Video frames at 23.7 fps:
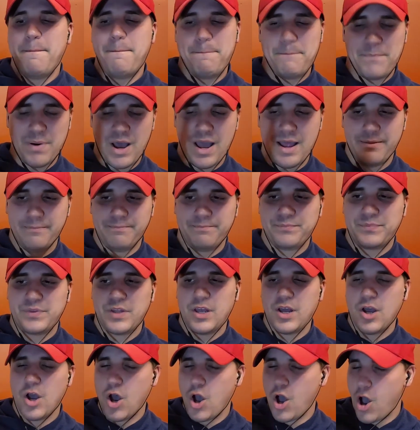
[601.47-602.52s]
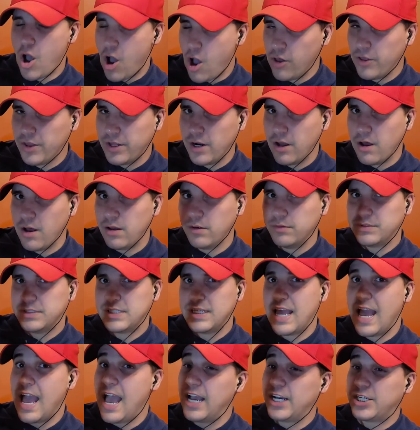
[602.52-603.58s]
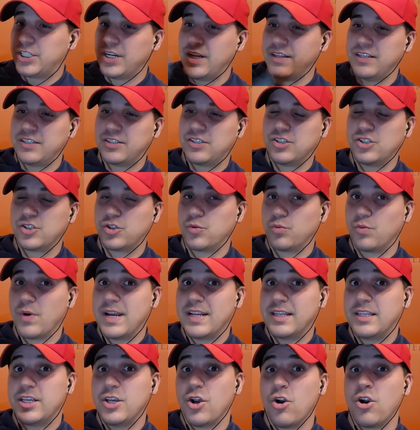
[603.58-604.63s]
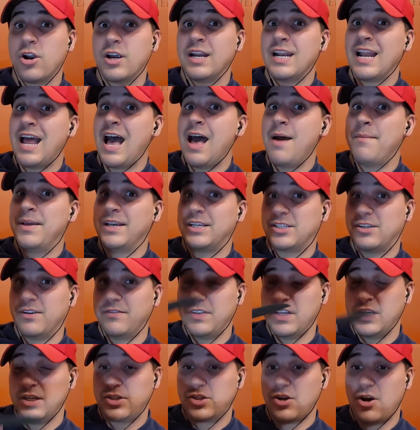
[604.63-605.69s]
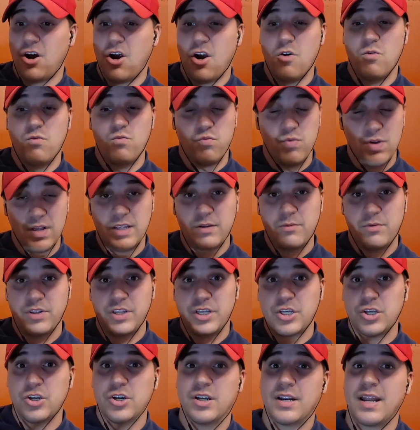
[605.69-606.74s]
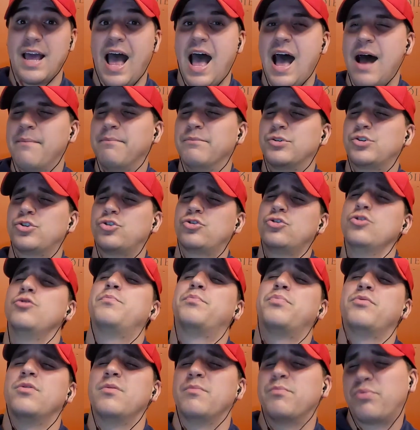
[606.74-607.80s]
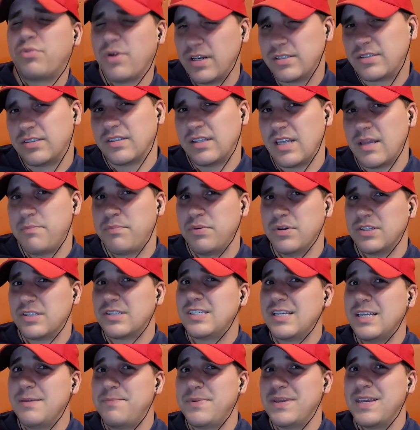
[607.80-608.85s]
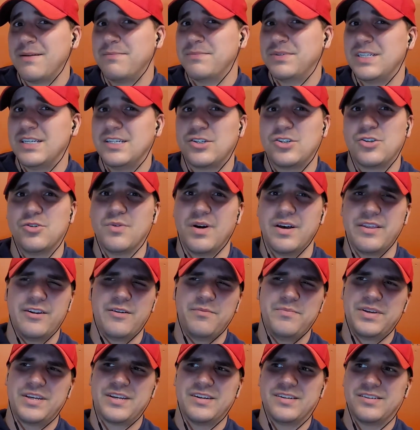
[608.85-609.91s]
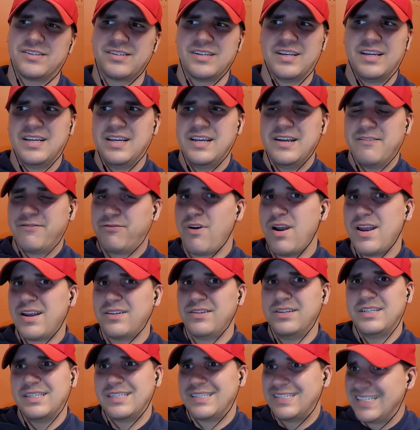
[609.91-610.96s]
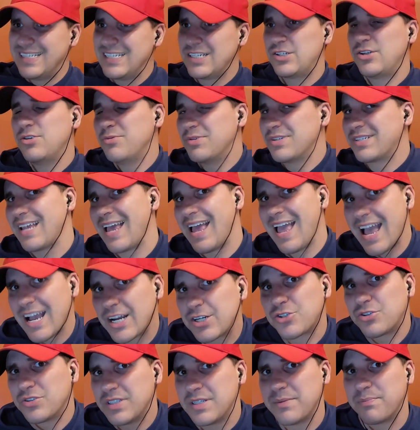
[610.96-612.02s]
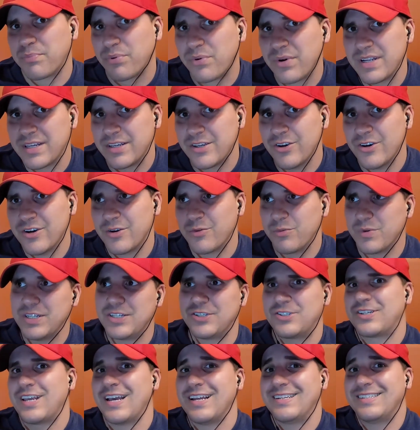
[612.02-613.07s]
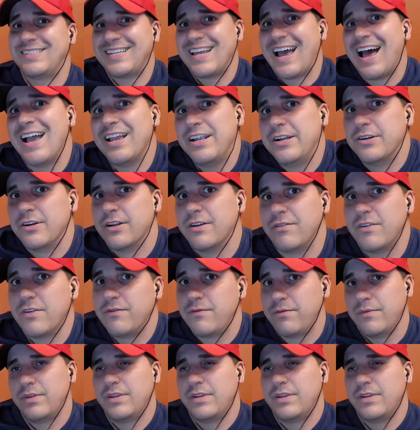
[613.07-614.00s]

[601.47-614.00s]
But All in all, the action on this is great. The ergonomics of this are really, really good. I'm super impressed that they put CPM D2 on there because, frankly, D2 is actually pretty good. We just got tired of it.